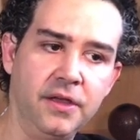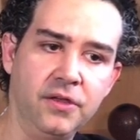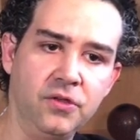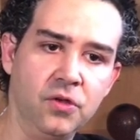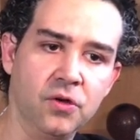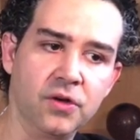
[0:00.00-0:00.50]

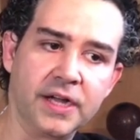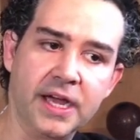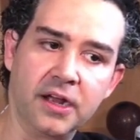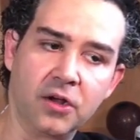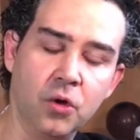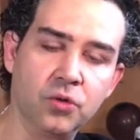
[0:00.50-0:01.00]
you're
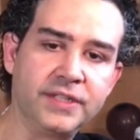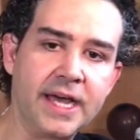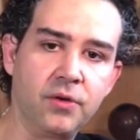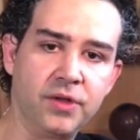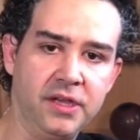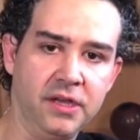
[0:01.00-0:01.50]
gonna go
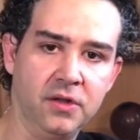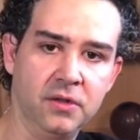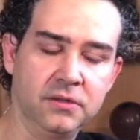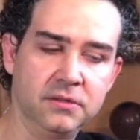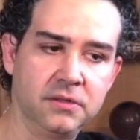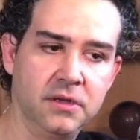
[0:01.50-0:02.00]
downhill,
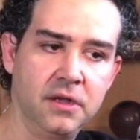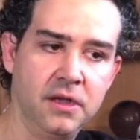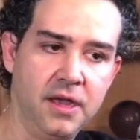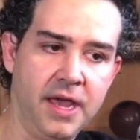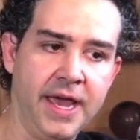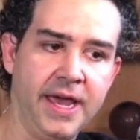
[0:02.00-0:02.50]

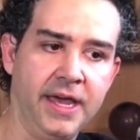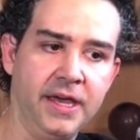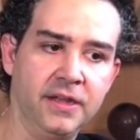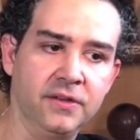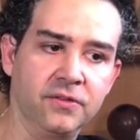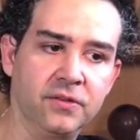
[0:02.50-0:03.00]

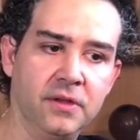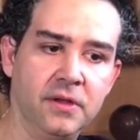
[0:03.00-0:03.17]
and